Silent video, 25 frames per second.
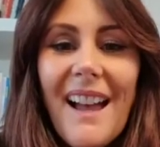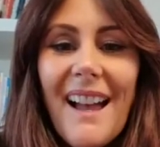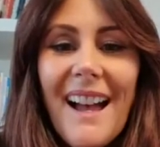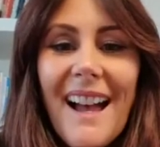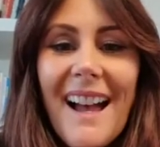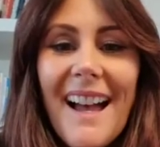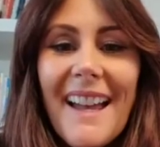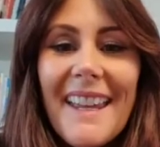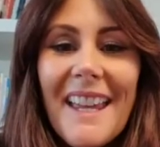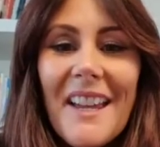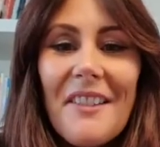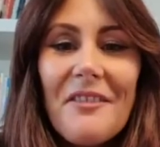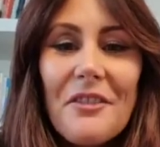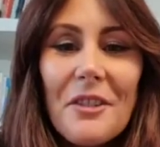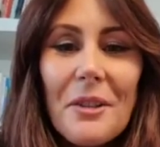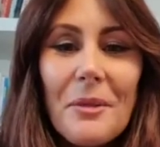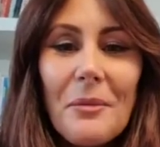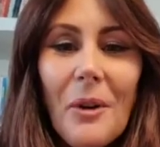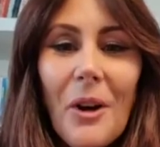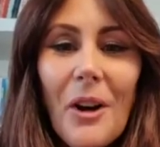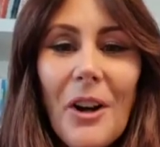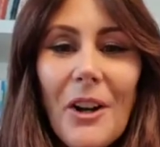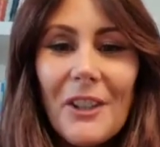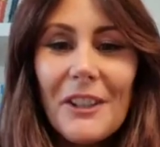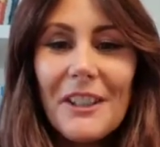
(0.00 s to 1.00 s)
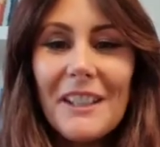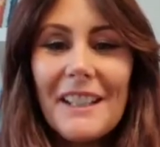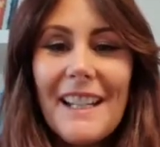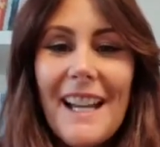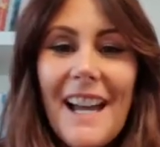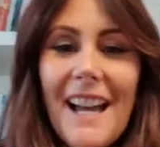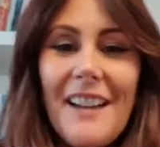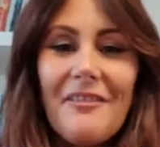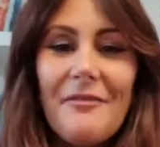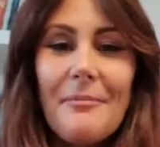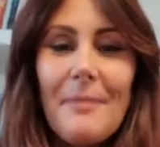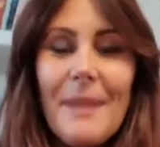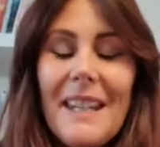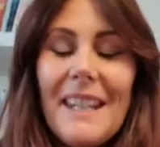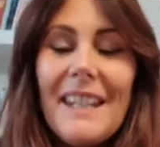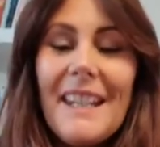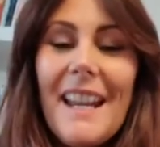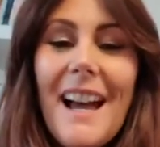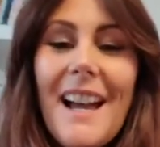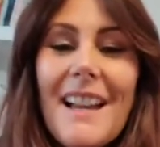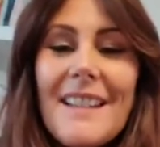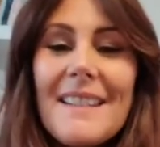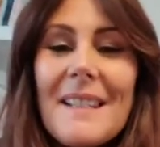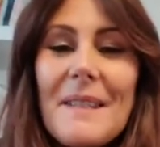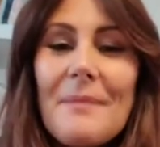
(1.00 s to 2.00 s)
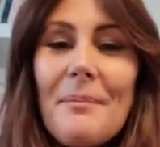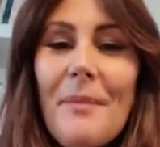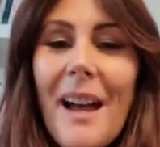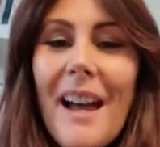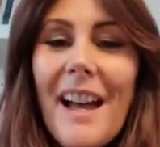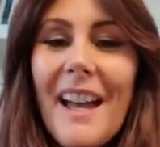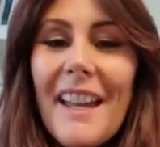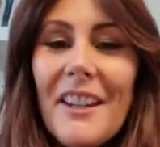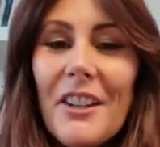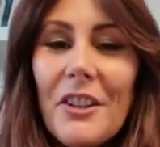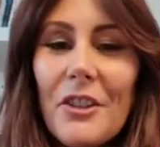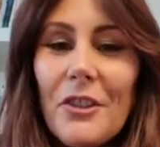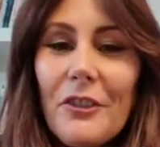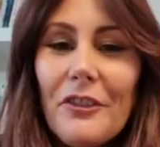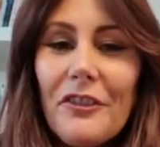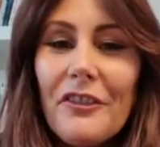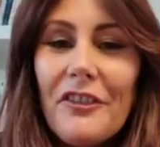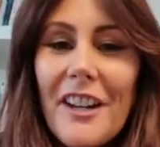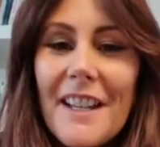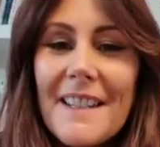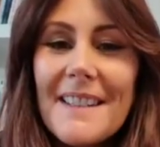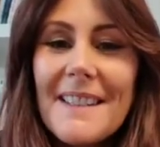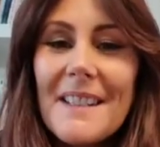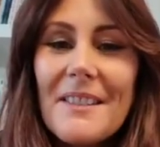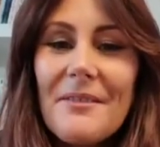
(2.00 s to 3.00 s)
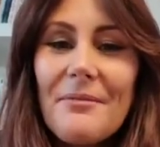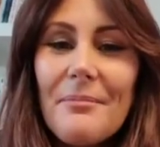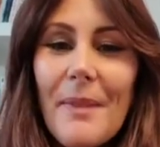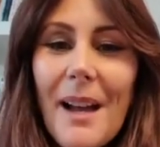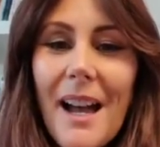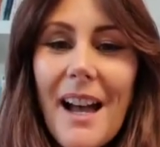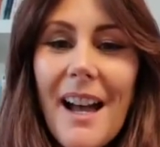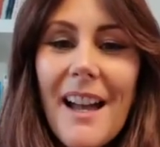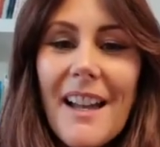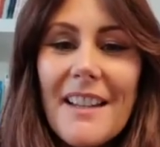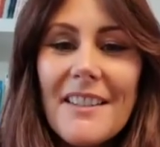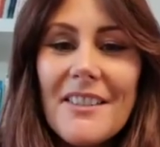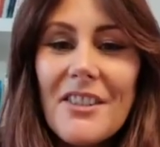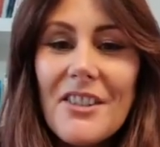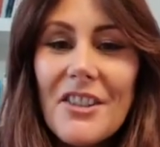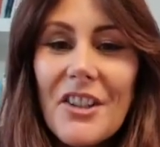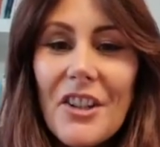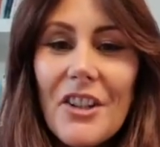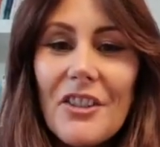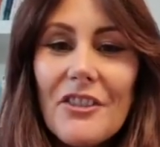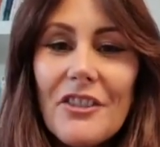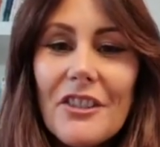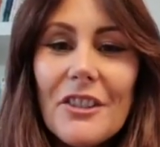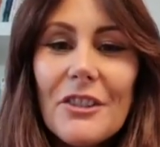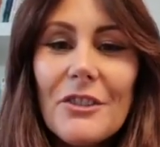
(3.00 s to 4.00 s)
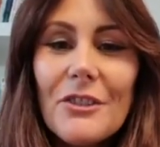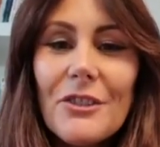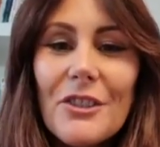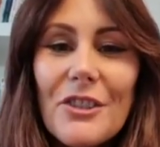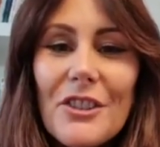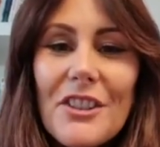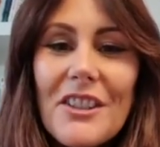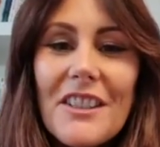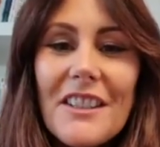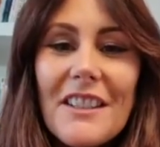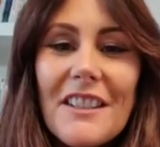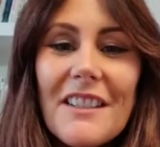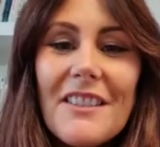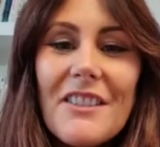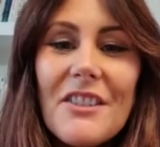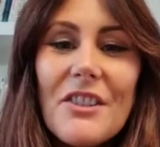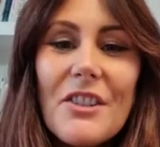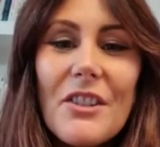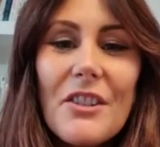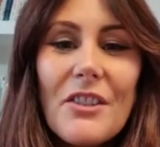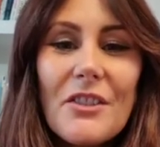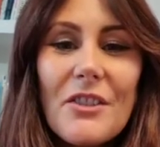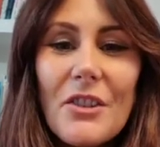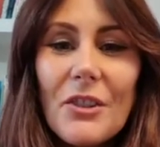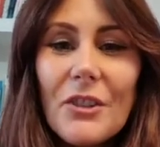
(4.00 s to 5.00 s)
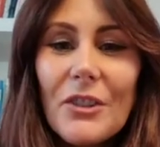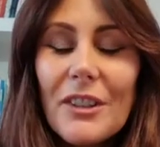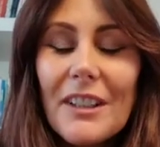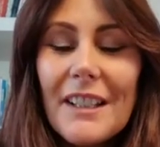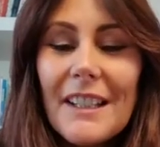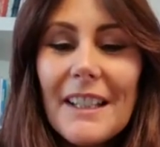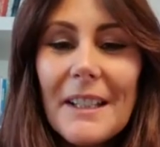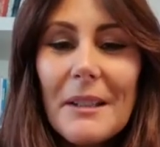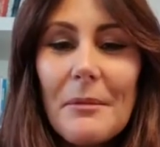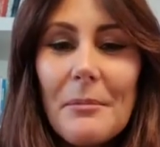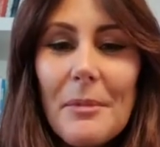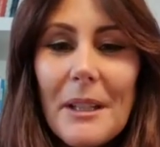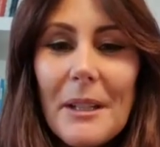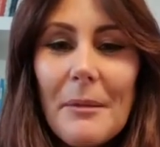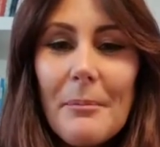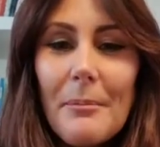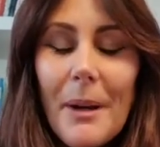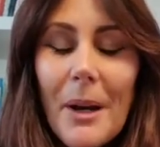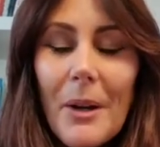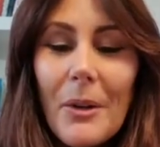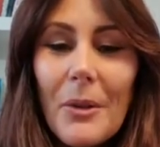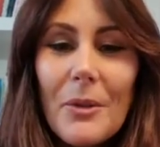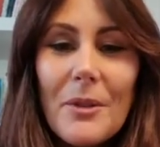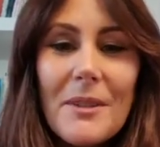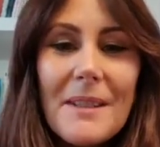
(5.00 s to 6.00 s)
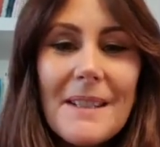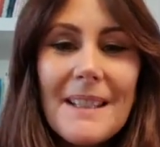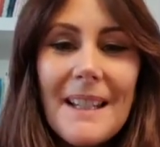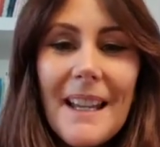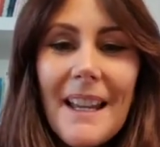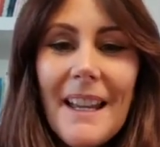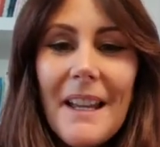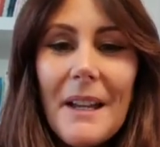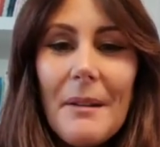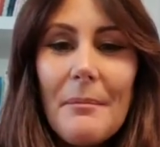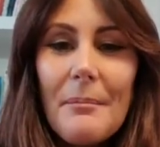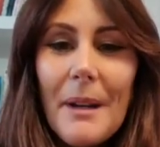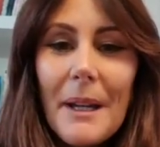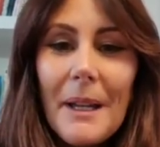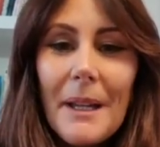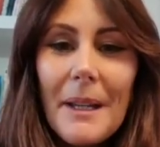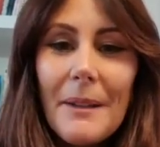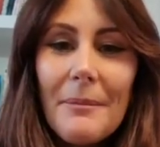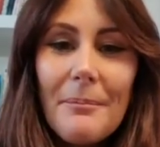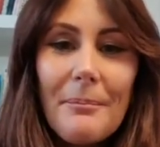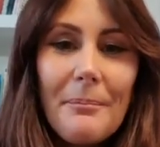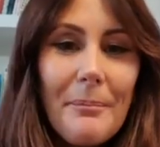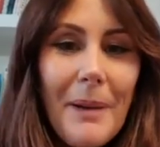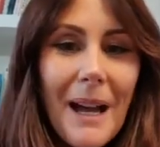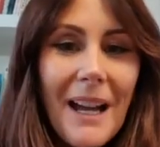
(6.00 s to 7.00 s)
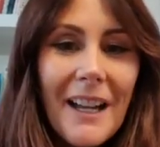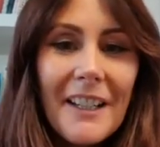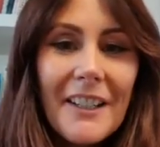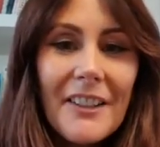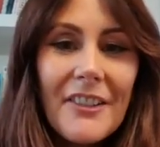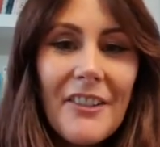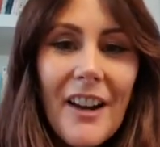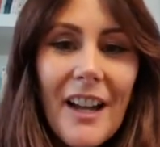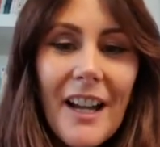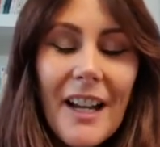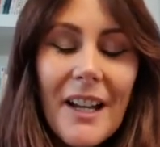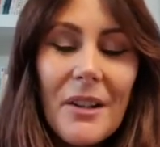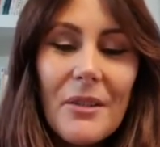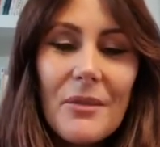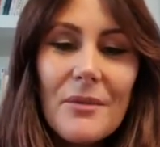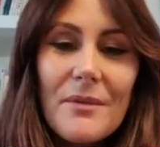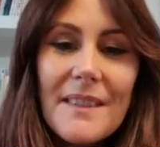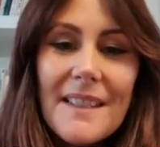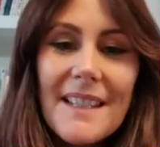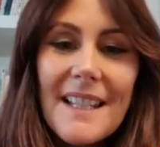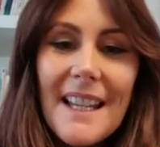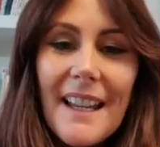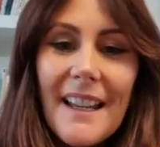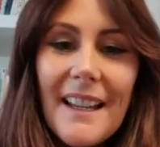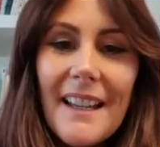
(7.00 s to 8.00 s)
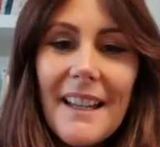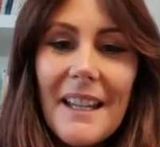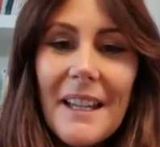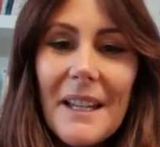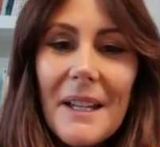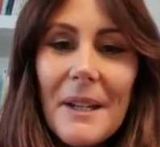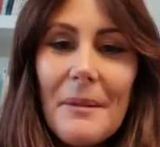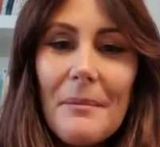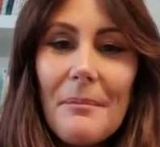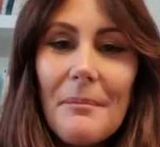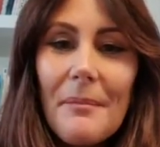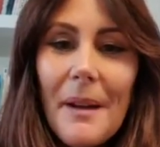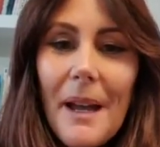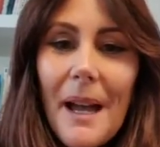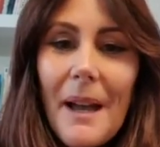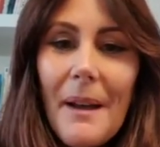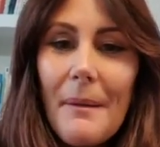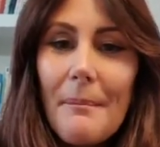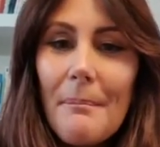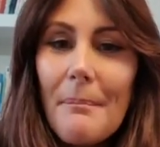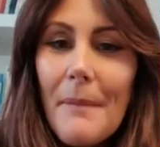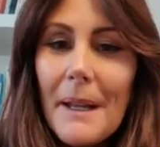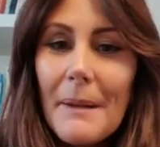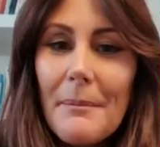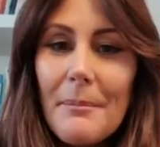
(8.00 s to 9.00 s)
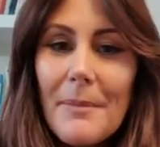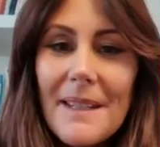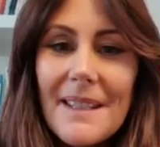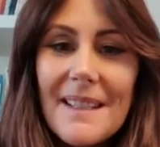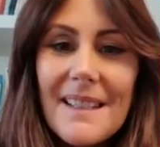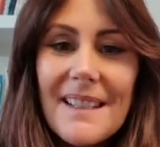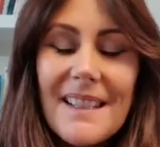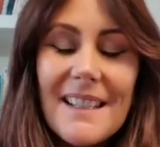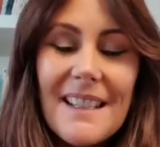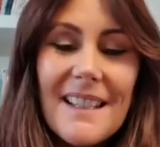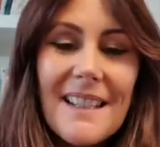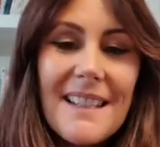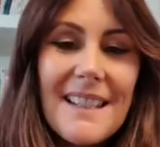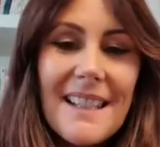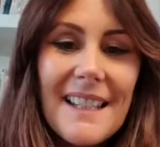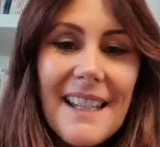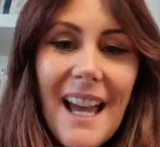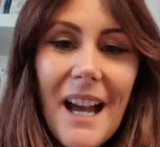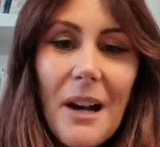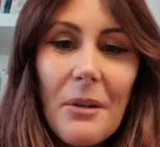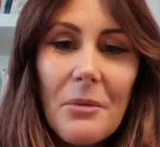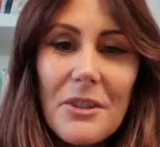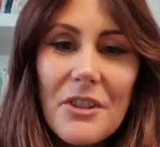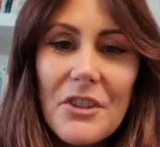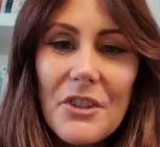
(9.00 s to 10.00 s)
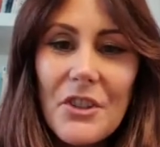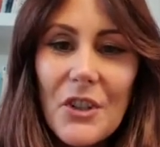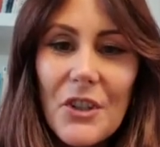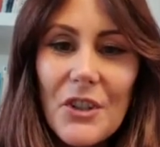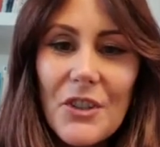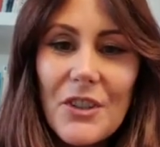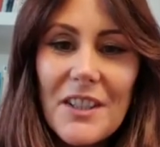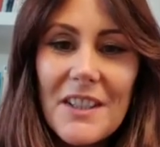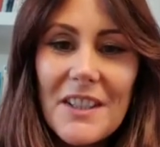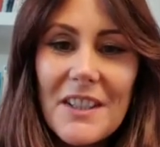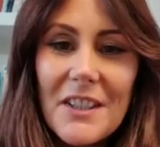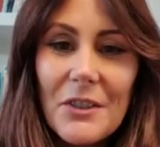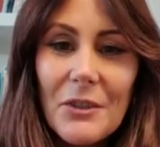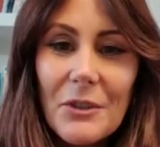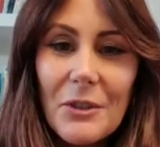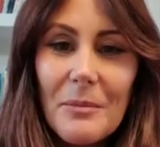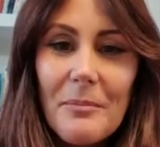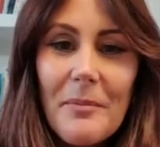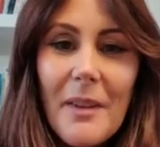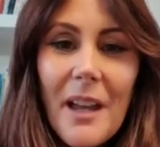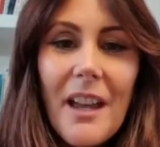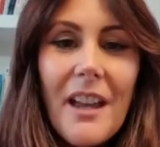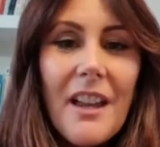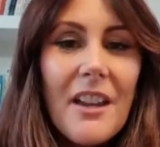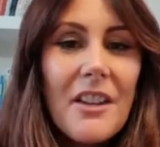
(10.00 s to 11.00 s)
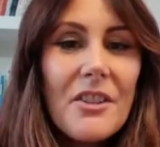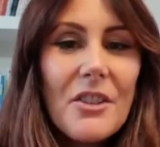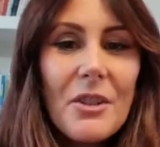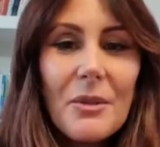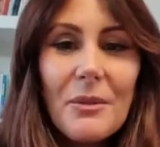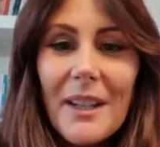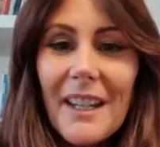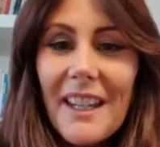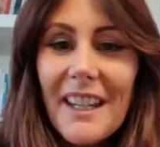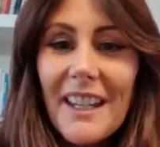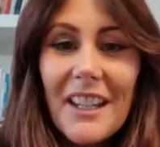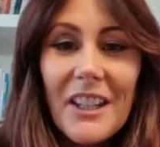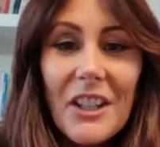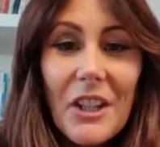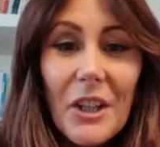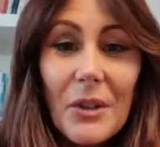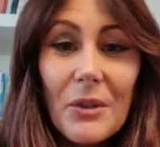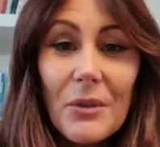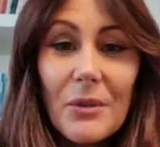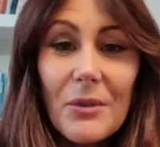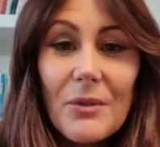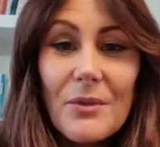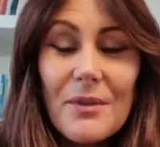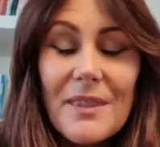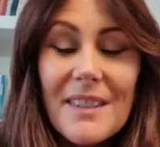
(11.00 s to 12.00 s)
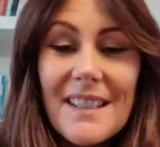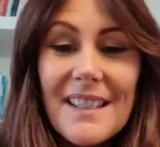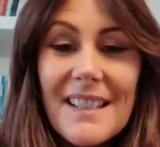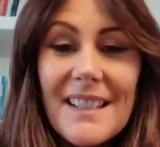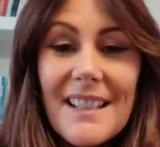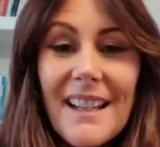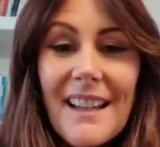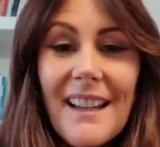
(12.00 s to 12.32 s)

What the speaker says: Hi everyone, I've been asked by a good friend of mine, Sarah Lawton, to talk a little bit about my background and my business and how I started it up. So here goes.